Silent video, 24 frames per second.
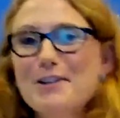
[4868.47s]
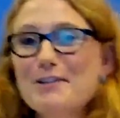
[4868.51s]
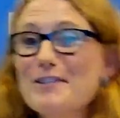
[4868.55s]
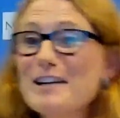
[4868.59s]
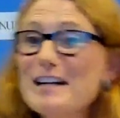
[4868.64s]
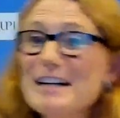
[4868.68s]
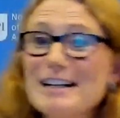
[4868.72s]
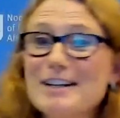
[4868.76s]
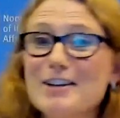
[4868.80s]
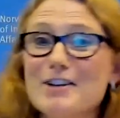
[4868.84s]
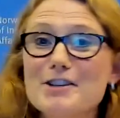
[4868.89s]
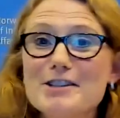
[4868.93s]

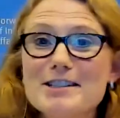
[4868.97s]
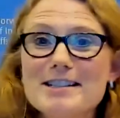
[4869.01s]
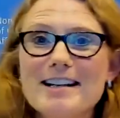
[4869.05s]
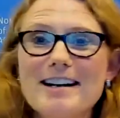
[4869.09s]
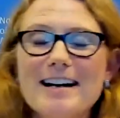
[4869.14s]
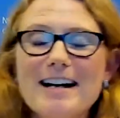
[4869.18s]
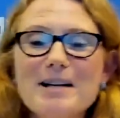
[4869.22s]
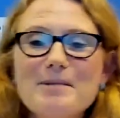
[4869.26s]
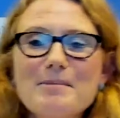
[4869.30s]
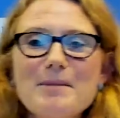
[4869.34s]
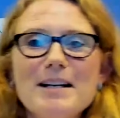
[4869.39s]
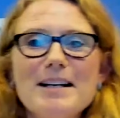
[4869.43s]
very long
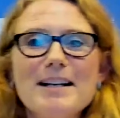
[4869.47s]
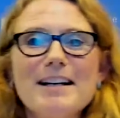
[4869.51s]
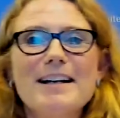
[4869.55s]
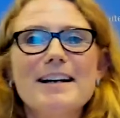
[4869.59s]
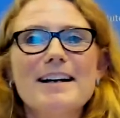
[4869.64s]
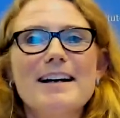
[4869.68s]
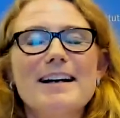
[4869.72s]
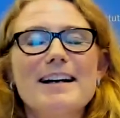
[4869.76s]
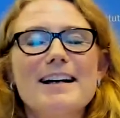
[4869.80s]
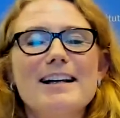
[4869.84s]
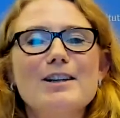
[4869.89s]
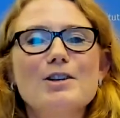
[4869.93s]
time,
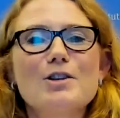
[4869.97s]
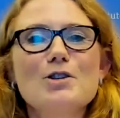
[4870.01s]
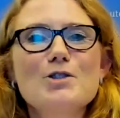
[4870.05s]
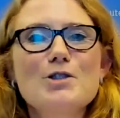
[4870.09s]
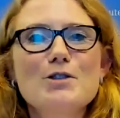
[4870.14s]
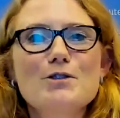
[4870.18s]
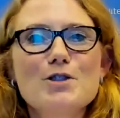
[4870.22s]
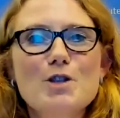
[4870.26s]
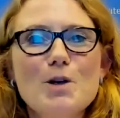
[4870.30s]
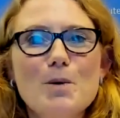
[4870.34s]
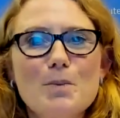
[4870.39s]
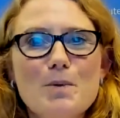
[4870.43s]

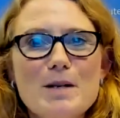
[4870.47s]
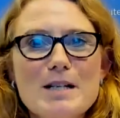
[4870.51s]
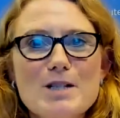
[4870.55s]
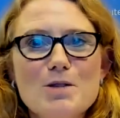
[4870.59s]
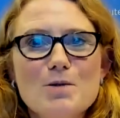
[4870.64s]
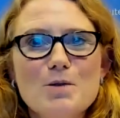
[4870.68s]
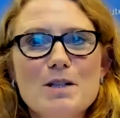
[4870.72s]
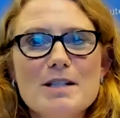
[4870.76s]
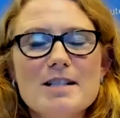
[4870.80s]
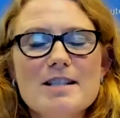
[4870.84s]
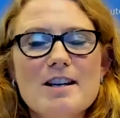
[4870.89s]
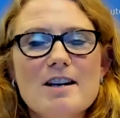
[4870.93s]
lots of topics
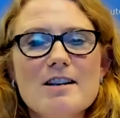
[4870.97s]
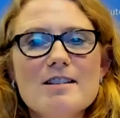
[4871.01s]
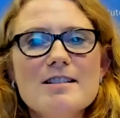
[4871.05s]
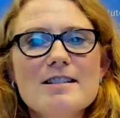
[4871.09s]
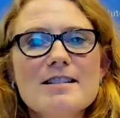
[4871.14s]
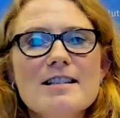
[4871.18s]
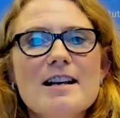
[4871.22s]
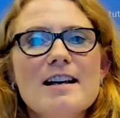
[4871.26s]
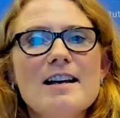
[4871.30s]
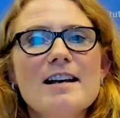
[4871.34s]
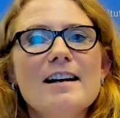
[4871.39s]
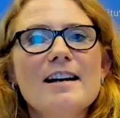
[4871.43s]
to
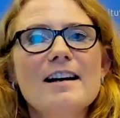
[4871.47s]
discuss.